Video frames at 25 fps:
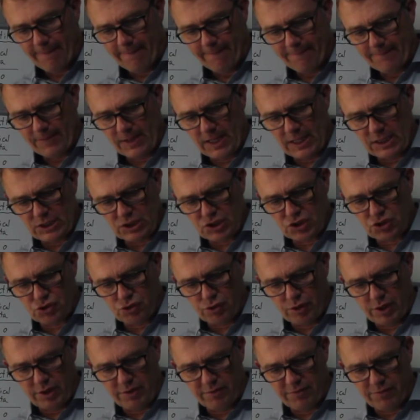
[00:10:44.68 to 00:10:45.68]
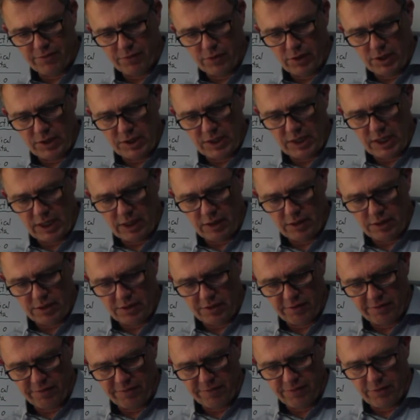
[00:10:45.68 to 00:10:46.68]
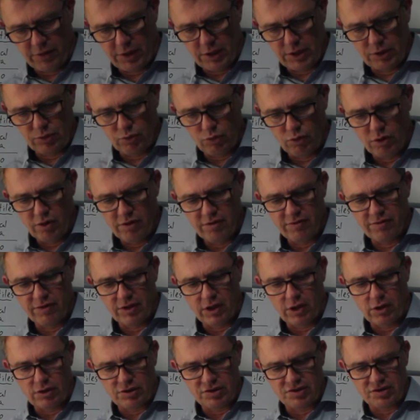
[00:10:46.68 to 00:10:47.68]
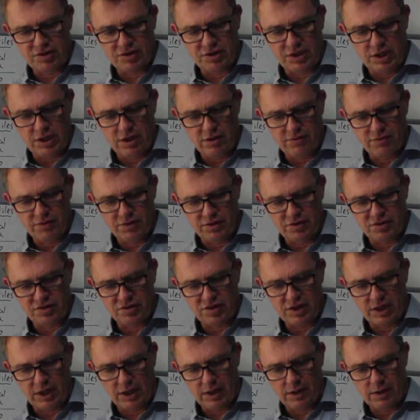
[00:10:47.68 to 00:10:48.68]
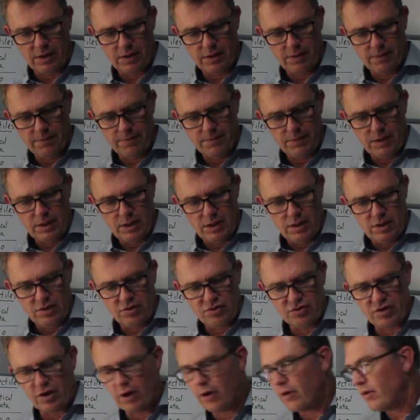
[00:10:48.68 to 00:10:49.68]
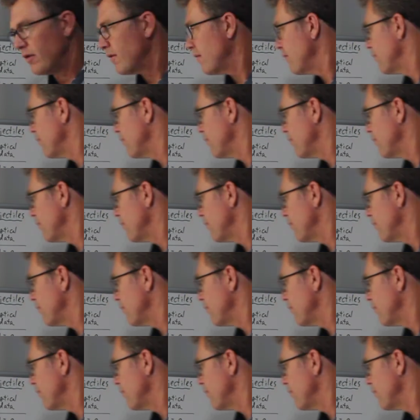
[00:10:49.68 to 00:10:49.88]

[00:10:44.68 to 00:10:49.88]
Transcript: Let's try and find out the final velocity of this thing. So,